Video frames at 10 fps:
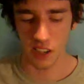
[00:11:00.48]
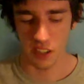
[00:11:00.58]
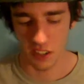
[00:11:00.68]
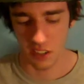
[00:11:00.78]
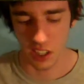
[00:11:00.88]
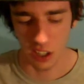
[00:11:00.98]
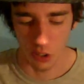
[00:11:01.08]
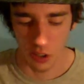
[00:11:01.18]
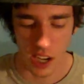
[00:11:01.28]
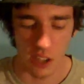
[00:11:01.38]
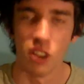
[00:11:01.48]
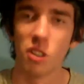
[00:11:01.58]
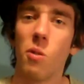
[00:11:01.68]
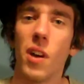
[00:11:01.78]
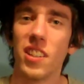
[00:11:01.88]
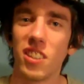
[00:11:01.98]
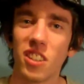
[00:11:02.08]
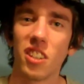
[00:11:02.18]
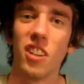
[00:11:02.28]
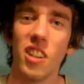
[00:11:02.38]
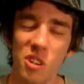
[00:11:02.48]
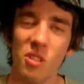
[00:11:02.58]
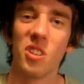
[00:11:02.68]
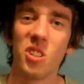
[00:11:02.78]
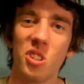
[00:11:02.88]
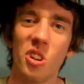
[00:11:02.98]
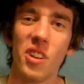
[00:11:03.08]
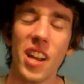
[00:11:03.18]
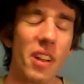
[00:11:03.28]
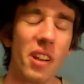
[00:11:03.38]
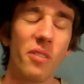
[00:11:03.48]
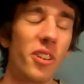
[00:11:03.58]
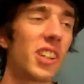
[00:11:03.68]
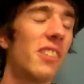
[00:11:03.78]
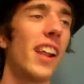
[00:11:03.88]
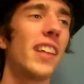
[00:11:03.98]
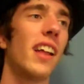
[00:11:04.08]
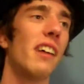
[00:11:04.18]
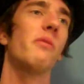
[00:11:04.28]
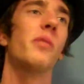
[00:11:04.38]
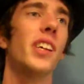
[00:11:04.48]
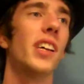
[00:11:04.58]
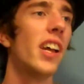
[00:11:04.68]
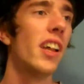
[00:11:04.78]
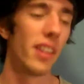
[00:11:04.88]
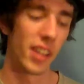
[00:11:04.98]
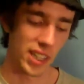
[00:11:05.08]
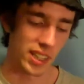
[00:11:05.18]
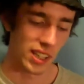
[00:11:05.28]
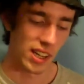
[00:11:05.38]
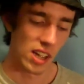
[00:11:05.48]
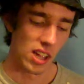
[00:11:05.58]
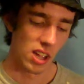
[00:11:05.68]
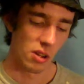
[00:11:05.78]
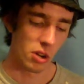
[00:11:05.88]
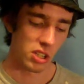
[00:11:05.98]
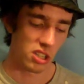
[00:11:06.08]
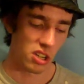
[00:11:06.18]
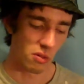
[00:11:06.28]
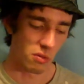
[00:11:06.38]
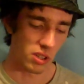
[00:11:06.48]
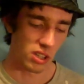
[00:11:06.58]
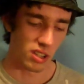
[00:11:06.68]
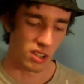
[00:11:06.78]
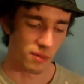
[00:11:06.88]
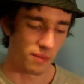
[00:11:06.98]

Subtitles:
added, you can create your own quests and your own story. I've had a fucking right laugh with it. Like, what you do, you